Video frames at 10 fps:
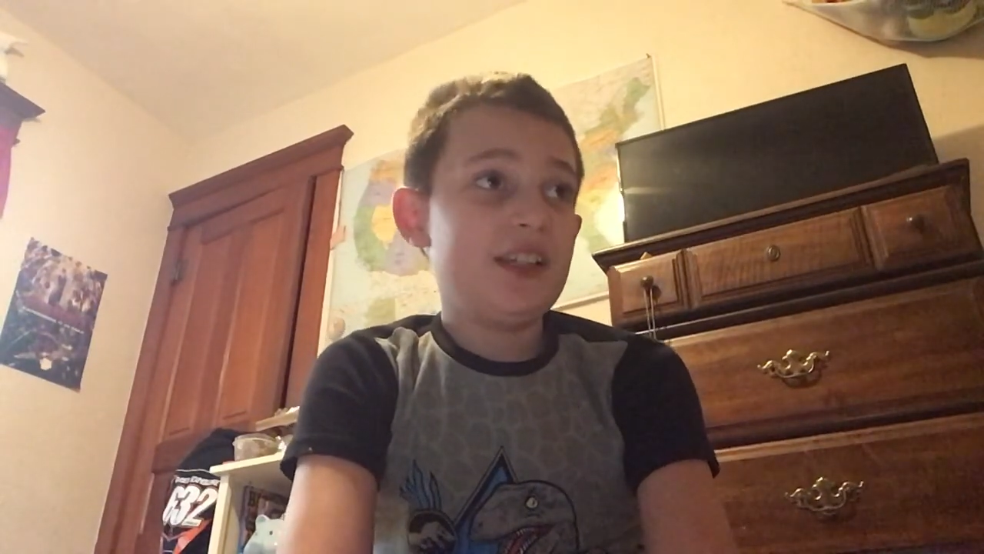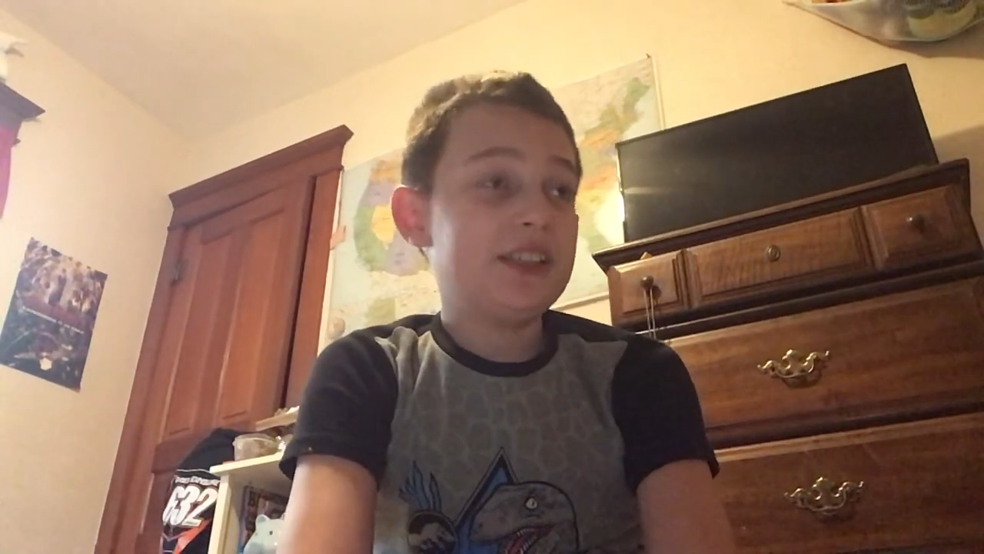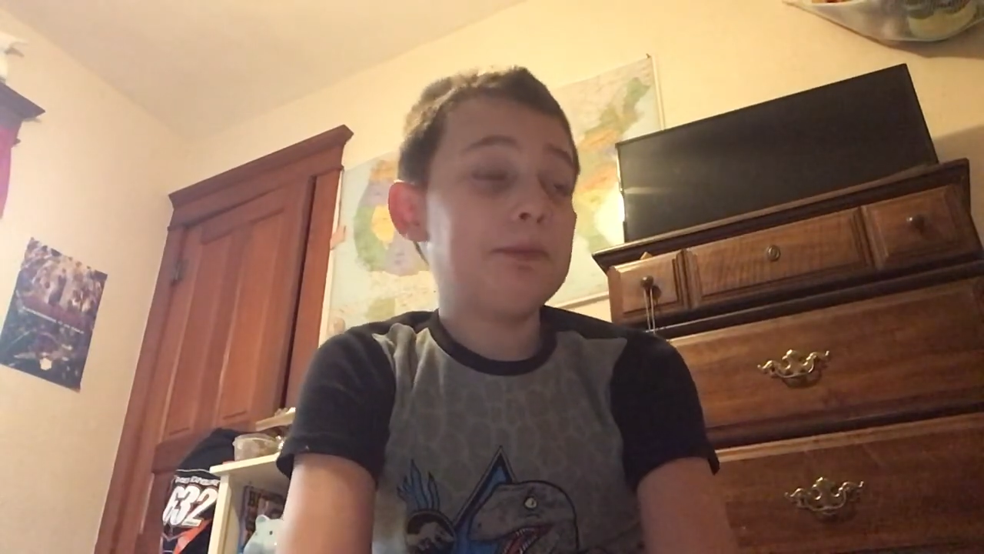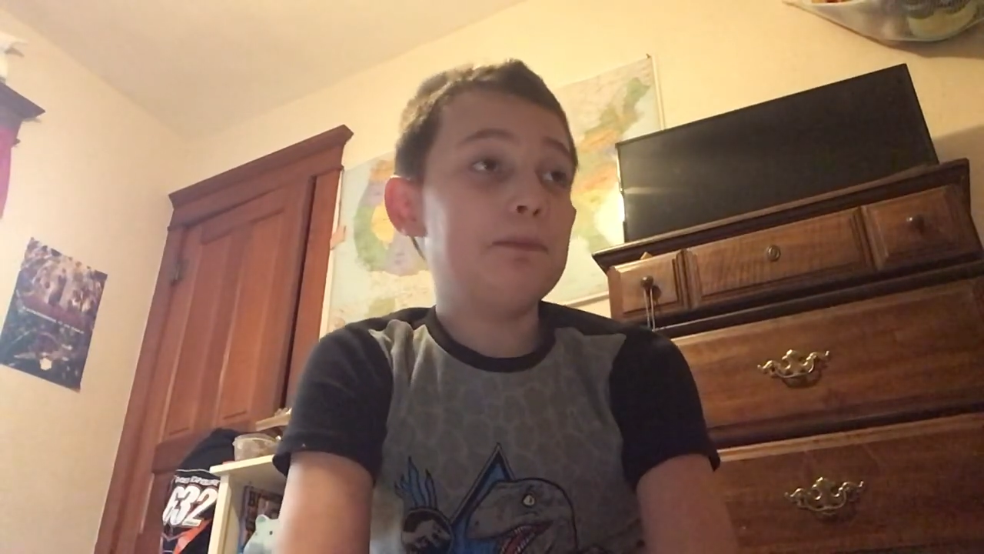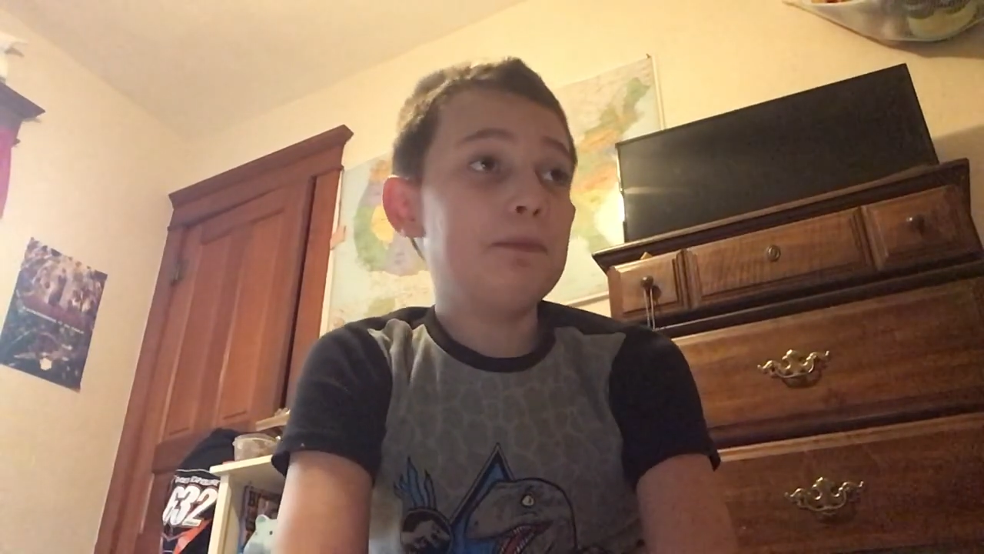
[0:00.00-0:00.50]

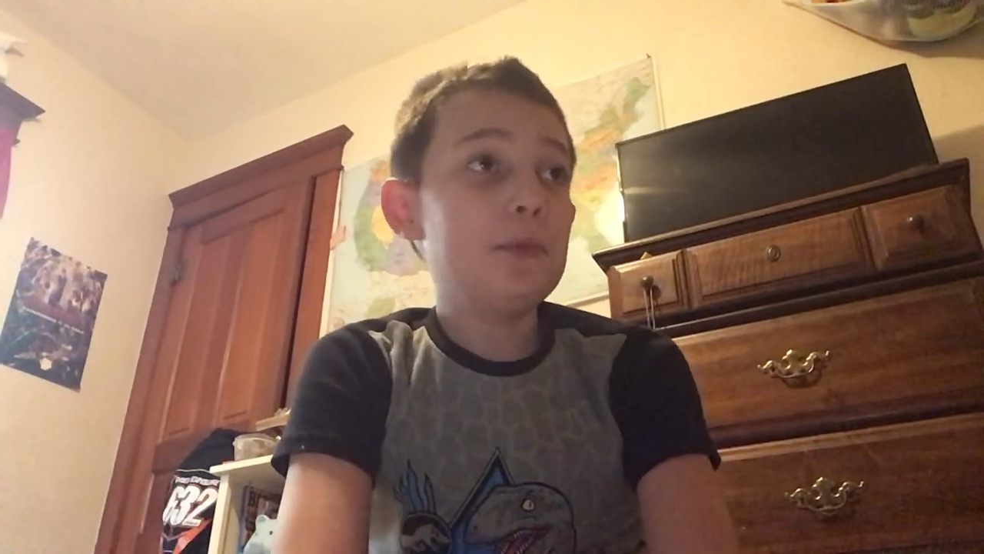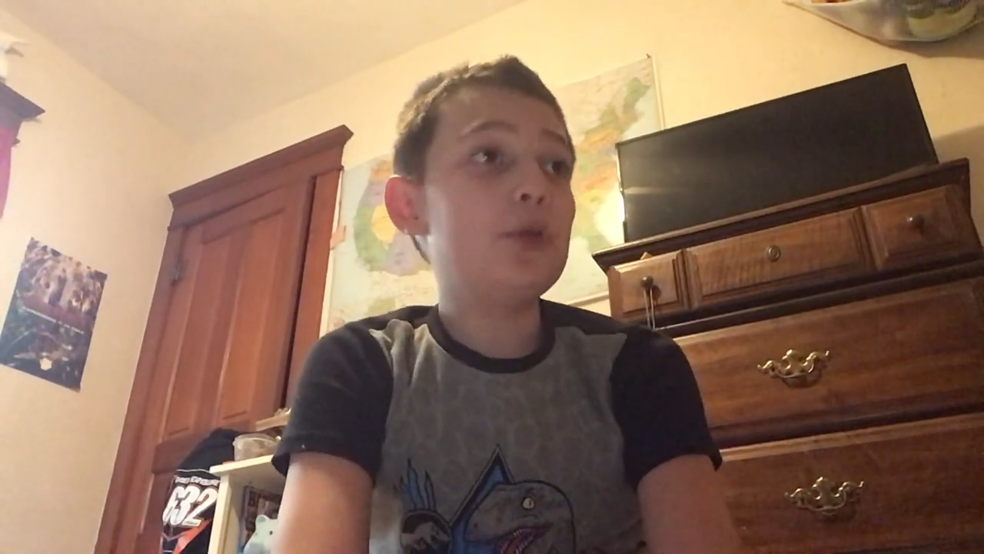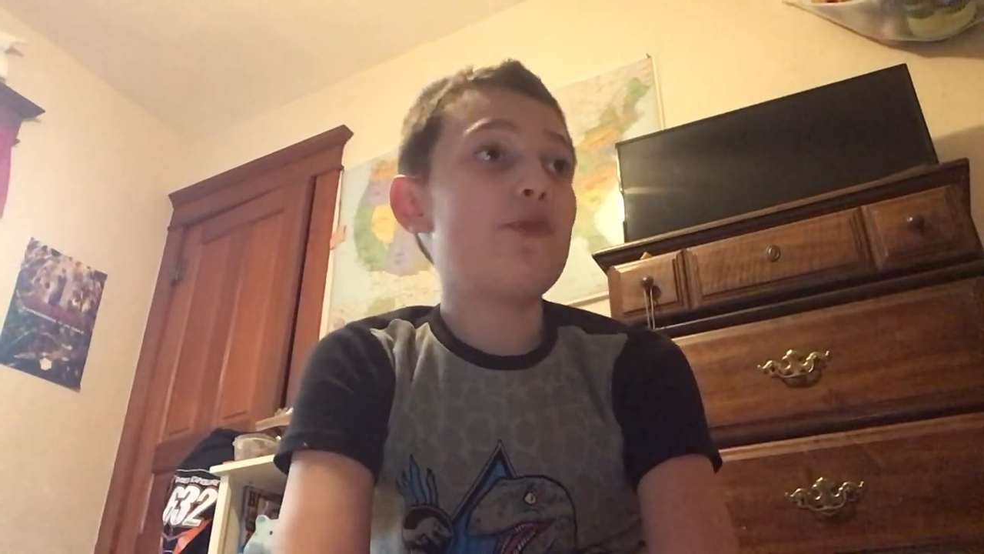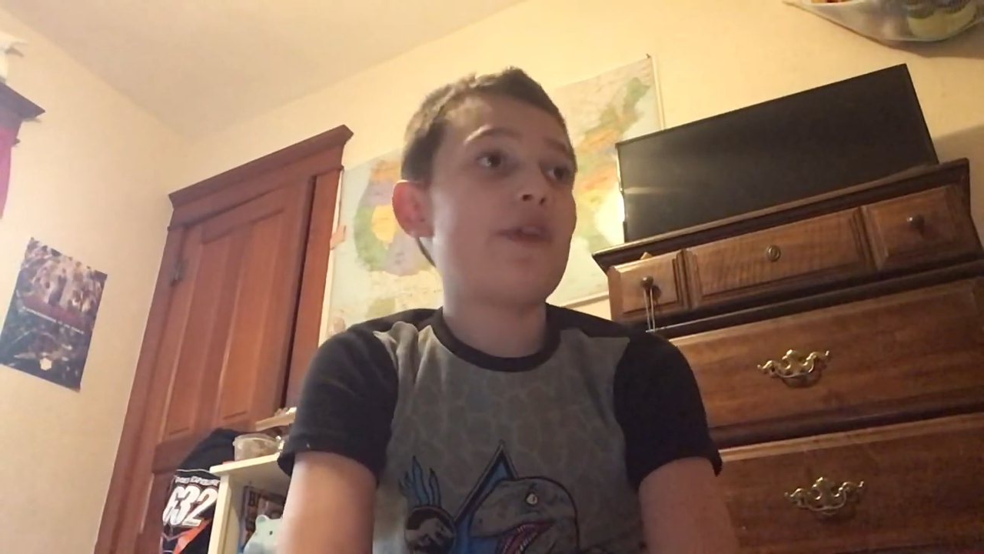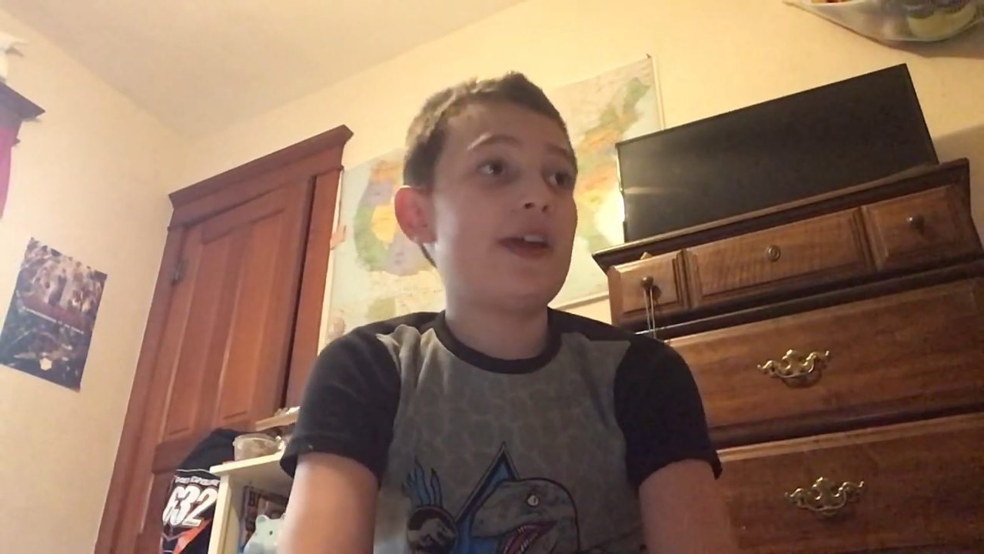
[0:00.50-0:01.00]
is
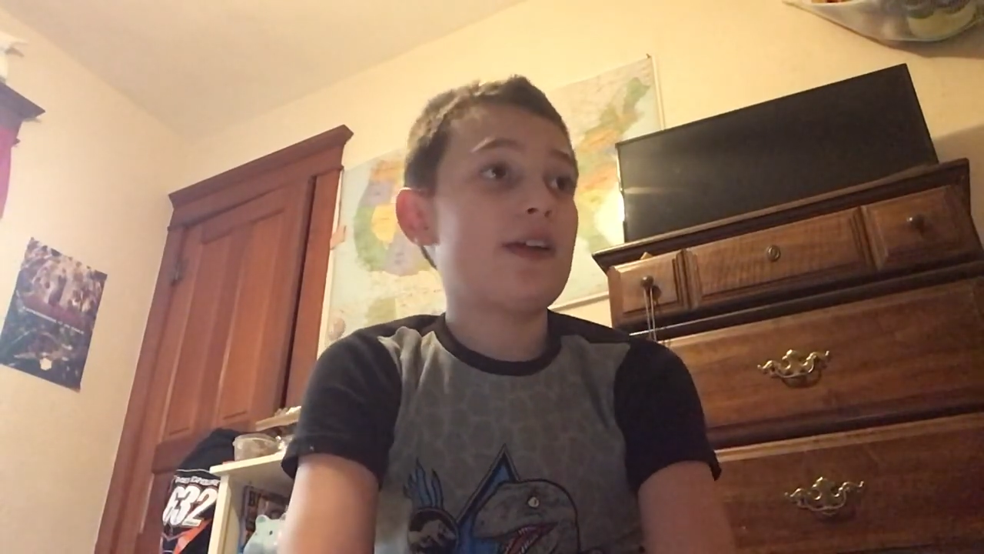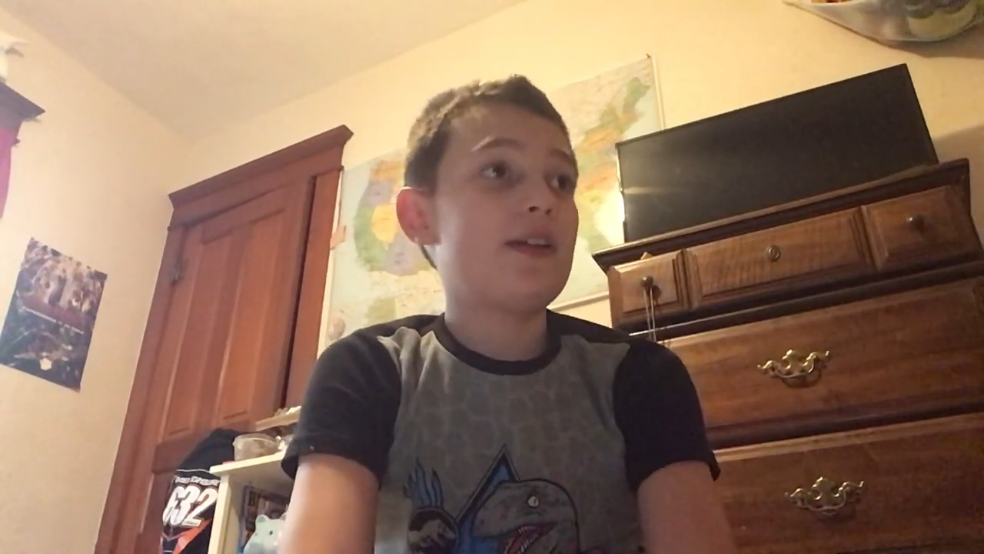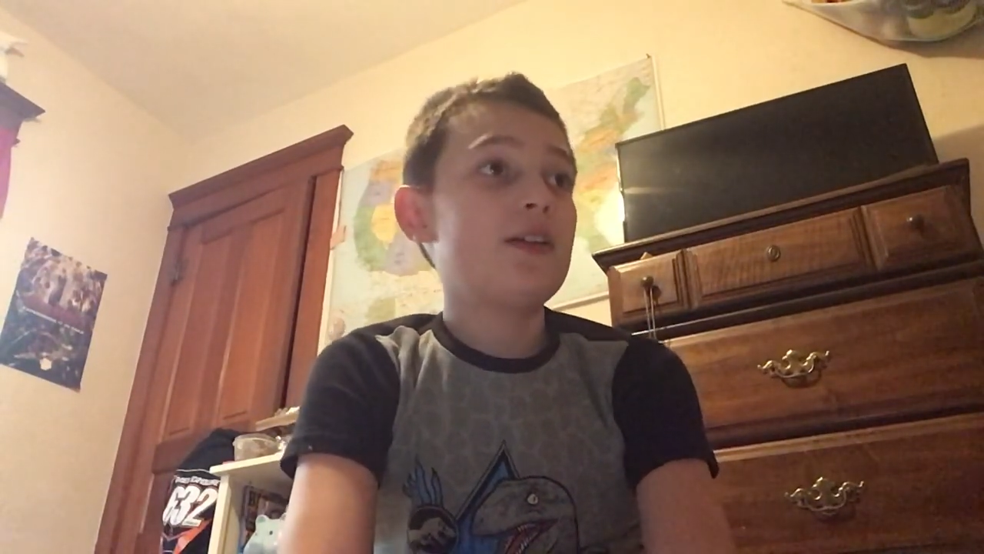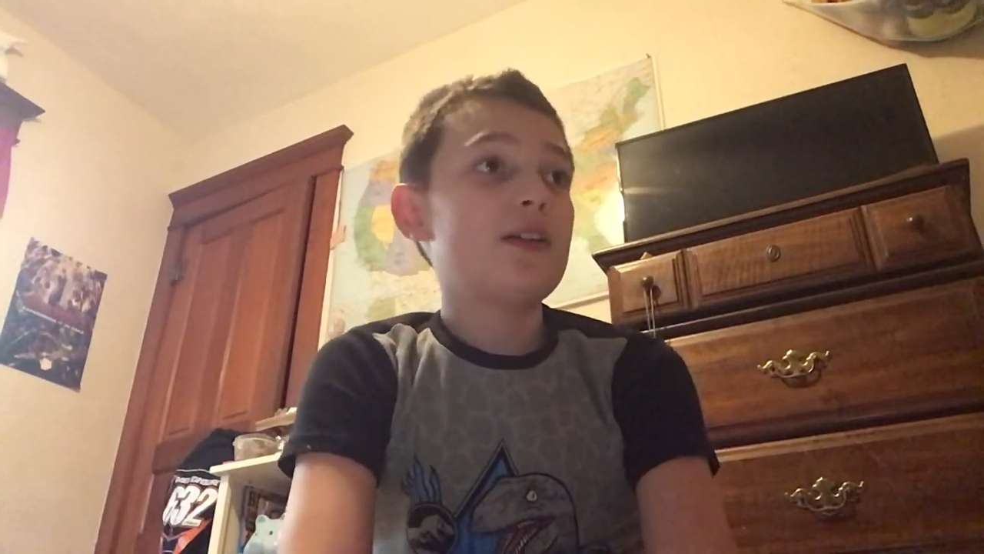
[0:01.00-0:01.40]
moving